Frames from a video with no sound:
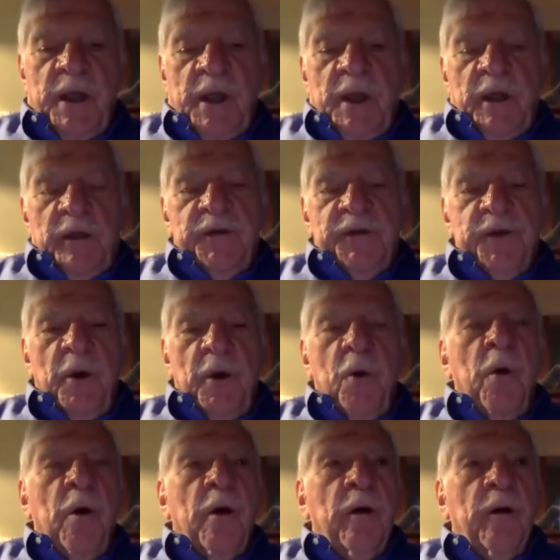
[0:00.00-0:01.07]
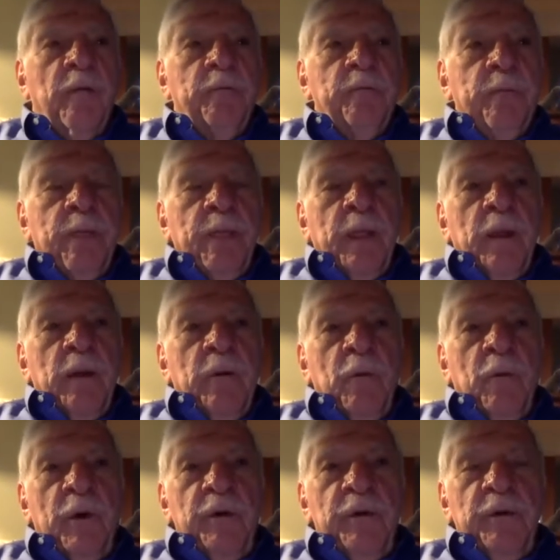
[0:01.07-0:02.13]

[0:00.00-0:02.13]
And so, um, one